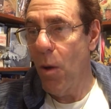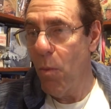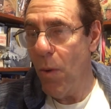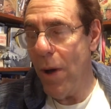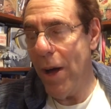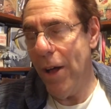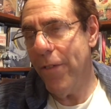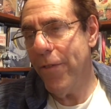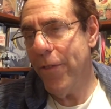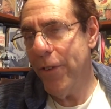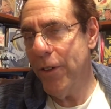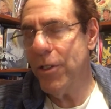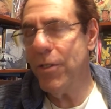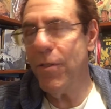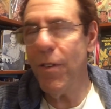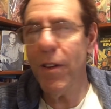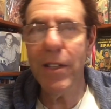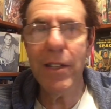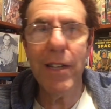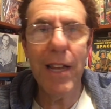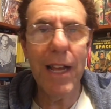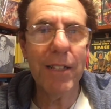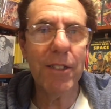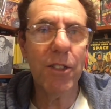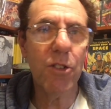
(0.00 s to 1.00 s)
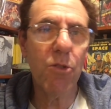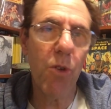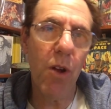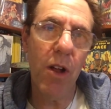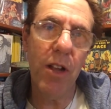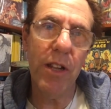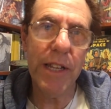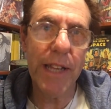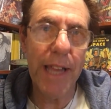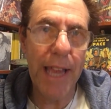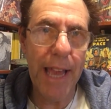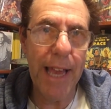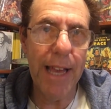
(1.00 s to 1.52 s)
Well, first of all, it has a
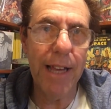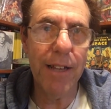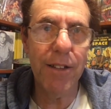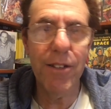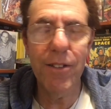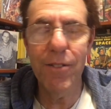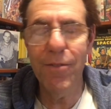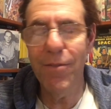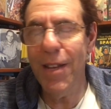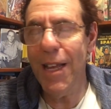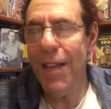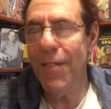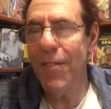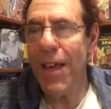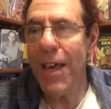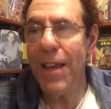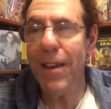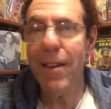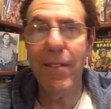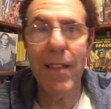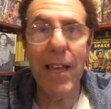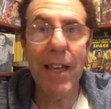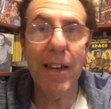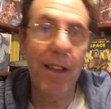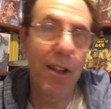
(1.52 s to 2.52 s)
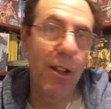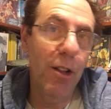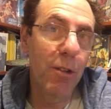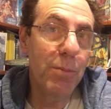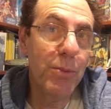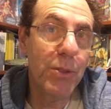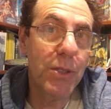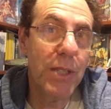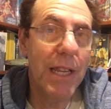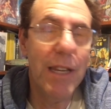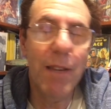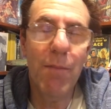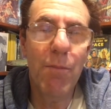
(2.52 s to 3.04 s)
crawling hand, and, and that, that
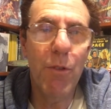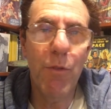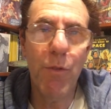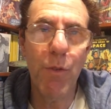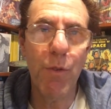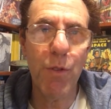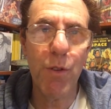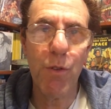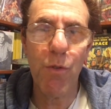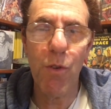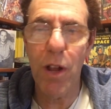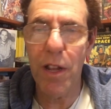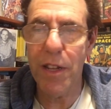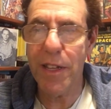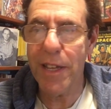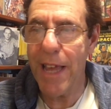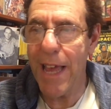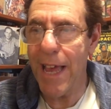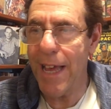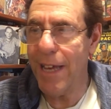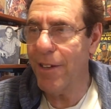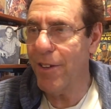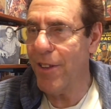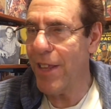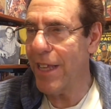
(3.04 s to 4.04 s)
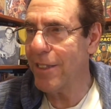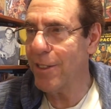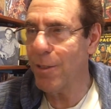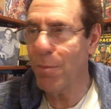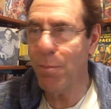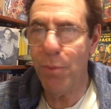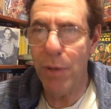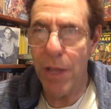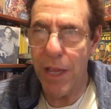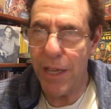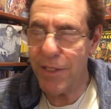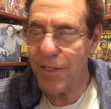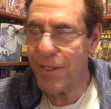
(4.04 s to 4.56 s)
helps. Any movie with a crawling hand, that's a
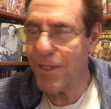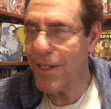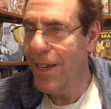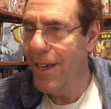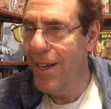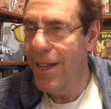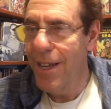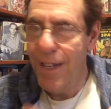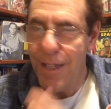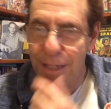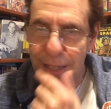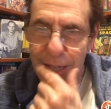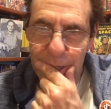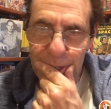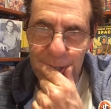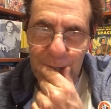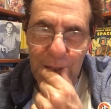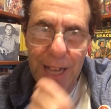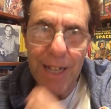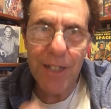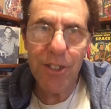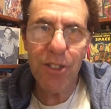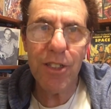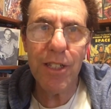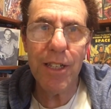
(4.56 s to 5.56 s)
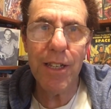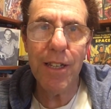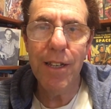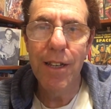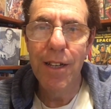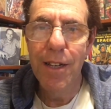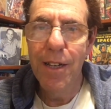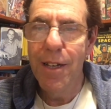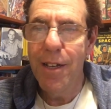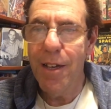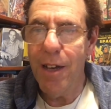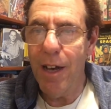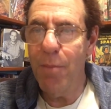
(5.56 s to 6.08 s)
plus. There's actually a,
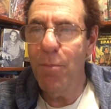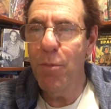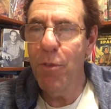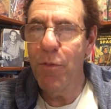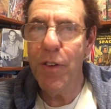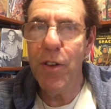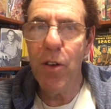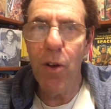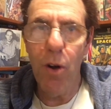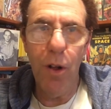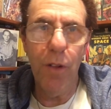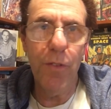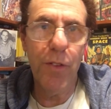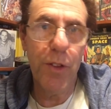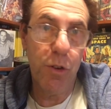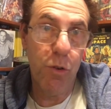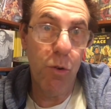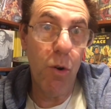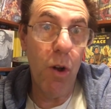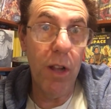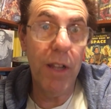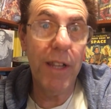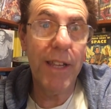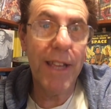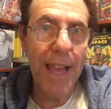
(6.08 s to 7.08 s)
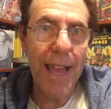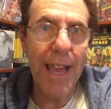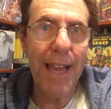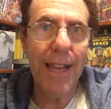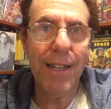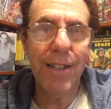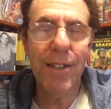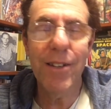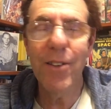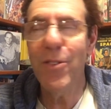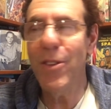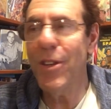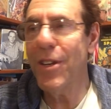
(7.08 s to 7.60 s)
a movie called The Crawling
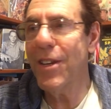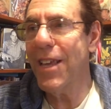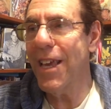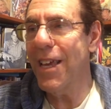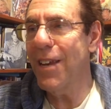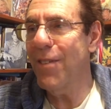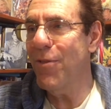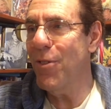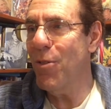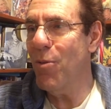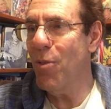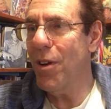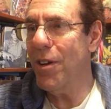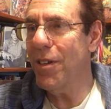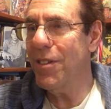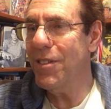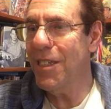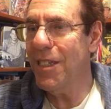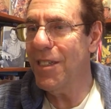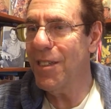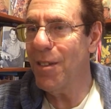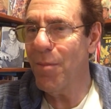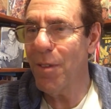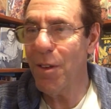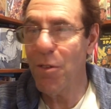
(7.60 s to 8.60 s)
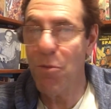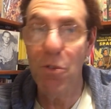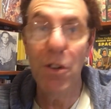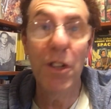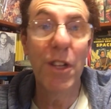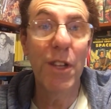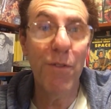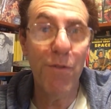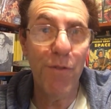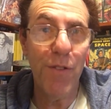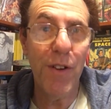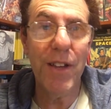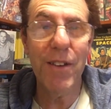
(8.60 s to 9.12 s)
Hand that, again, if you want to see something
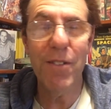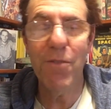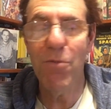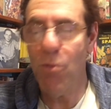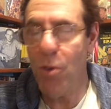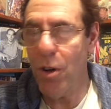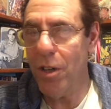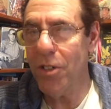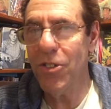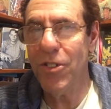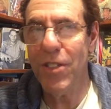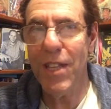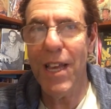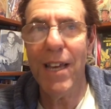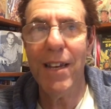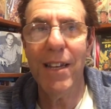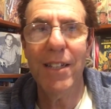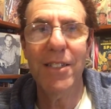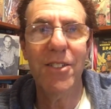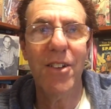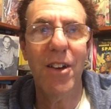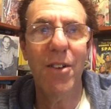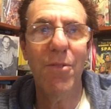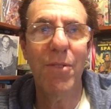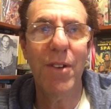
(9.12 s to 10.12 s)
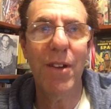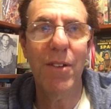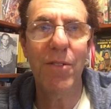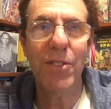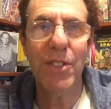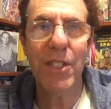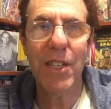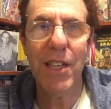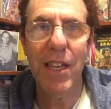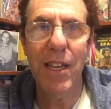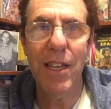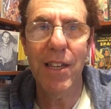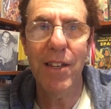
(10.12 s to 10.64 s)
really fun, watch that. I saw it when I
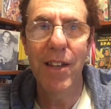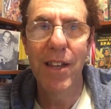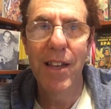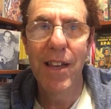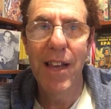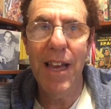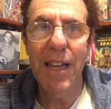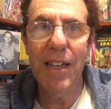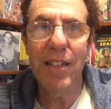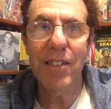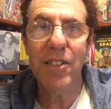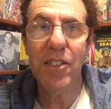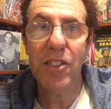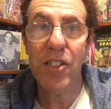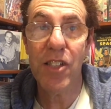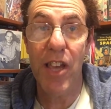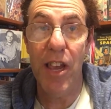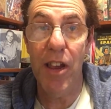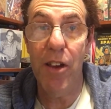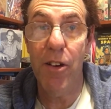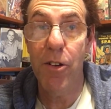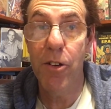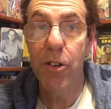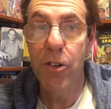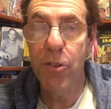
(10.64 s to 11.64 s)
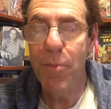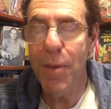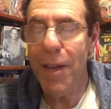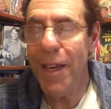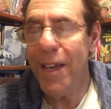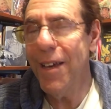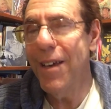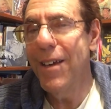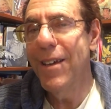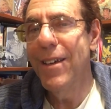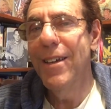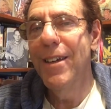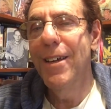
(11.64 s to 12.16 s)
was a kid, and it scared me.